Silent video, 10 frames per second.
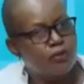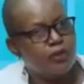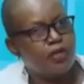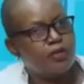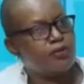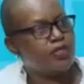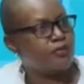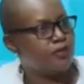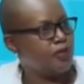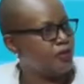of Bugisu
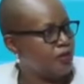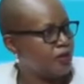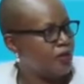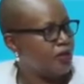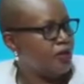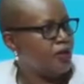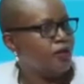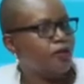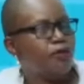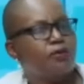sub-region.
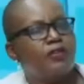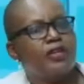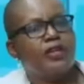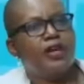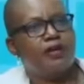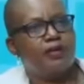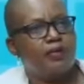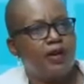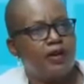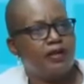Although the
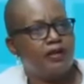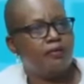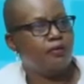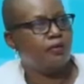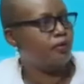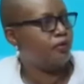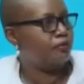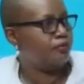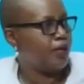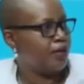NRM had more
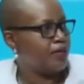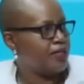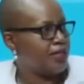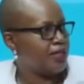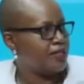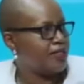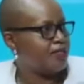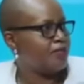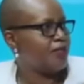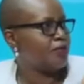parliamentary
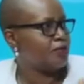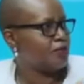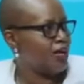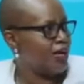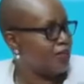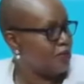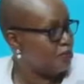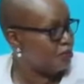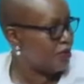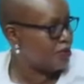seats, but we also had the
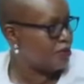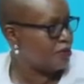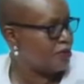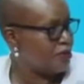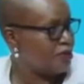NUP, as you know.